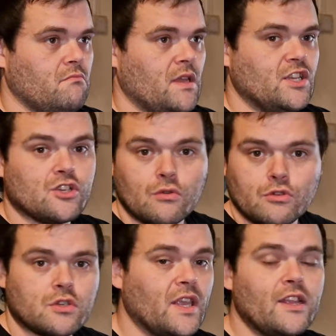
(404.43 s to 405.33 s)

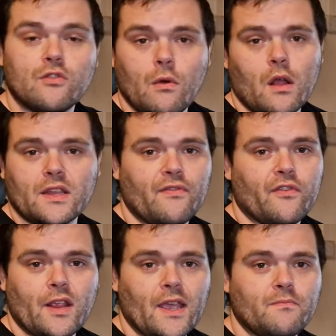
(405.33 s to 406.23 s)
Asus. They do all
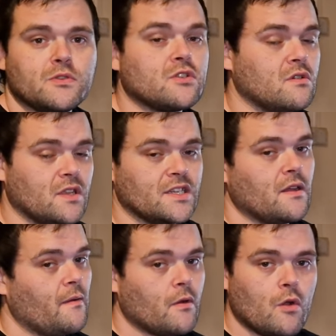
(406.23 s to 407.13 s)
different types, so that's
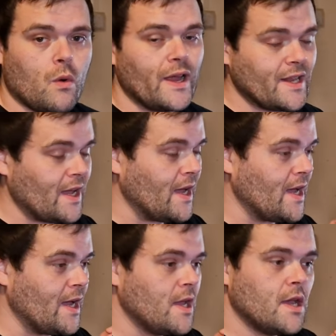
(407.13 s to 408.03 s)
quite
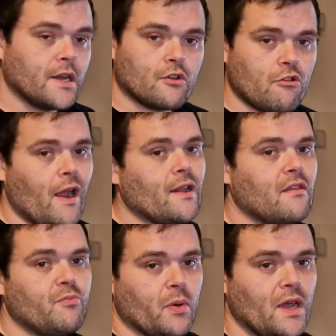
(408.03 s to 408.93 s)
an
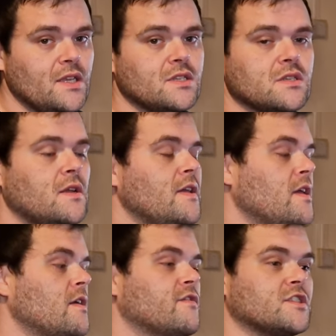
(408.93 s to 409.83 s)
attractive price
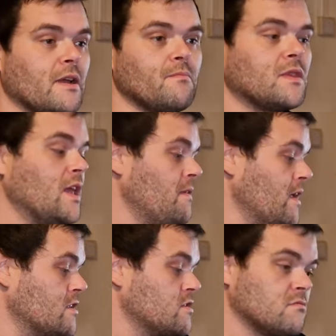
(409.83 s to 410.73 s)
for something
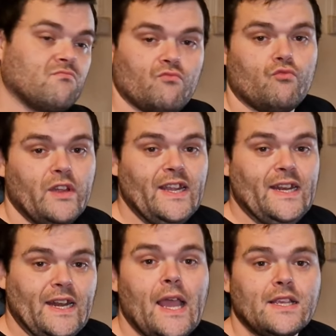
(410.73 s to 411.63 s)
that's
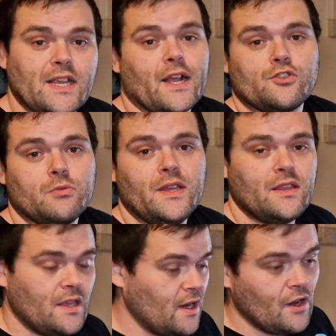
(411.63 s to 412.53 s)
really nice. Actually,
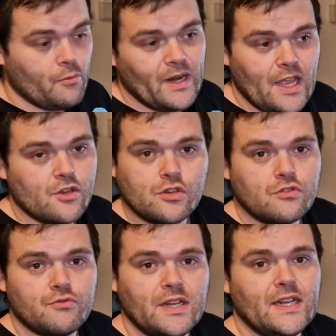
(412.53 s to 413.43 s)
the
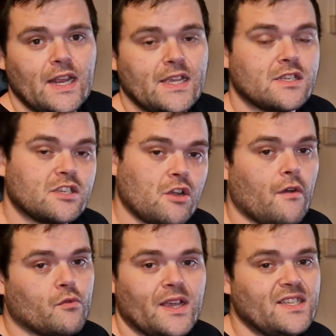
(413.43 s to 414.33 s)
illumination's really nice, the
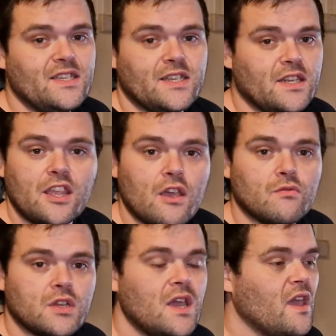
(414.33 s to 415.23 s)
software's easy to
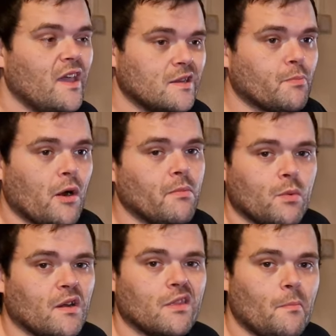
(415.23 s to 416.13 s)
use. It's probably
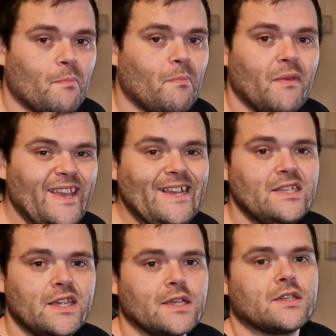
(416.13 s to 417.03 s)
one of the
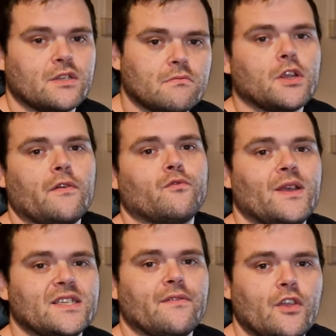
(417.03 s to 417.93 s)
easiest
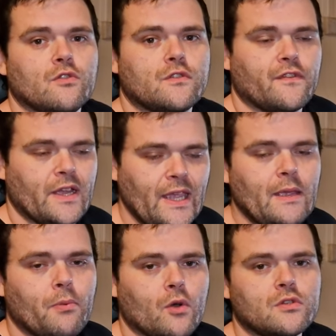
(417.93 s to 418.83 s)
softwares I've used for
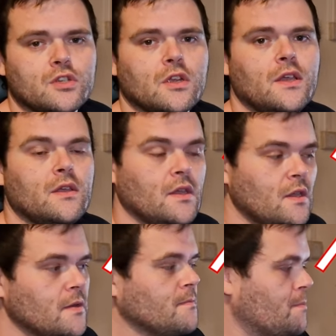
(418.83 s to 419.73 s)
keyboards,
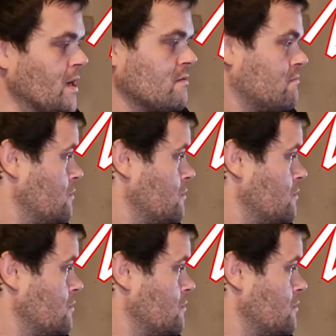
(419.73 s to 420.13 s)
but